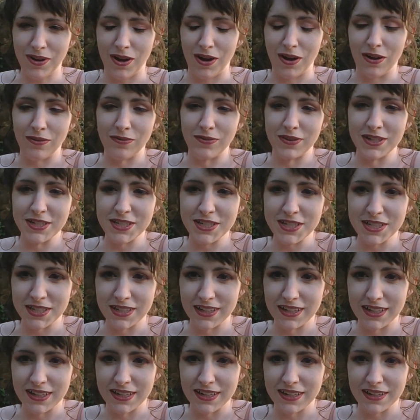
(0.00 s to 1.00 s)

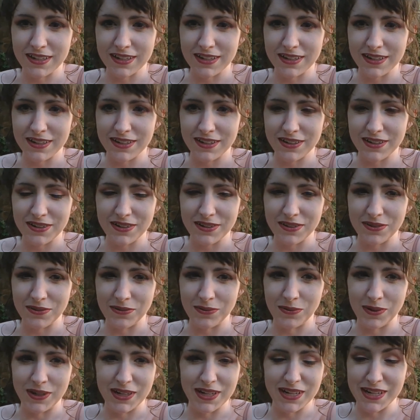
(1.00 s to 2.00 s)
obviously
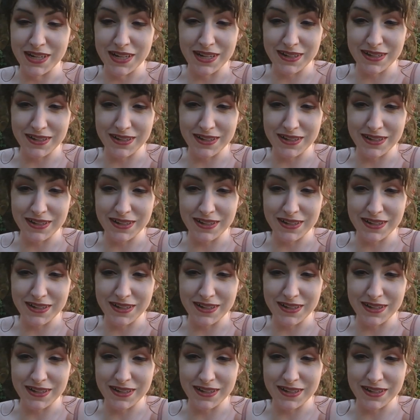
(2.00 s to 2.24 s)
we can